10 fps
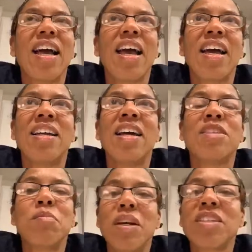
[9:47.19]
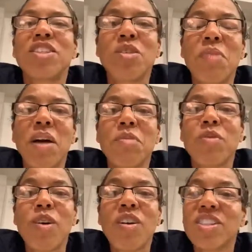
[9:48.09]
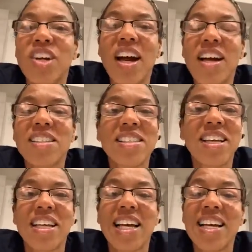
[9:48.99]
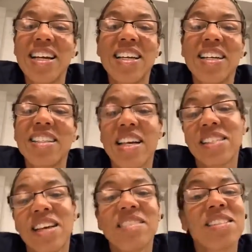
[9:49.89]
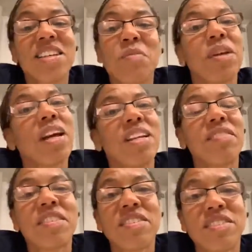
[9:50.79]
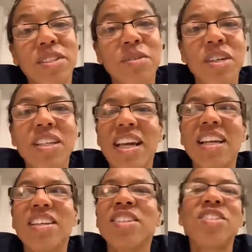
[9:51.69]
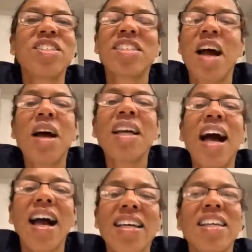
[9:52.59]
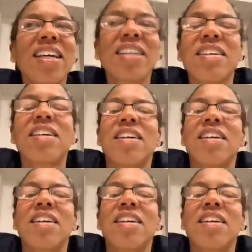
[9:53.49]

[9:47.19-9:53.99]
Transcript: And as much as you might be rolling your eyes saying, that sounds good, but I ain't never going to do it. Like I can't.